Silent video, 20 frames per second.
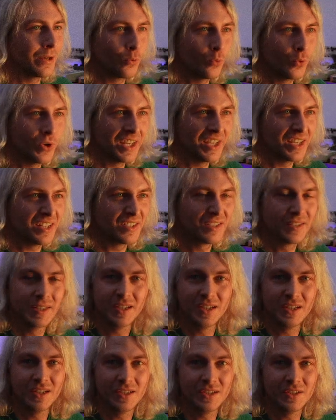weird
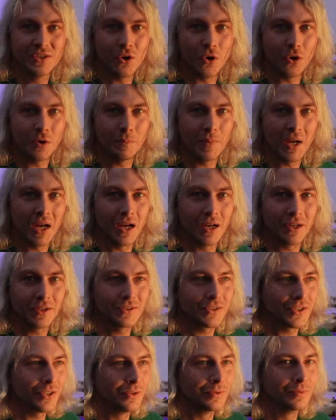dog bark,
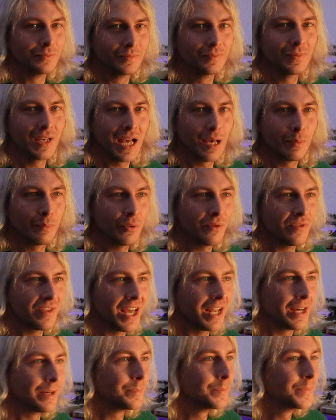so happy with that.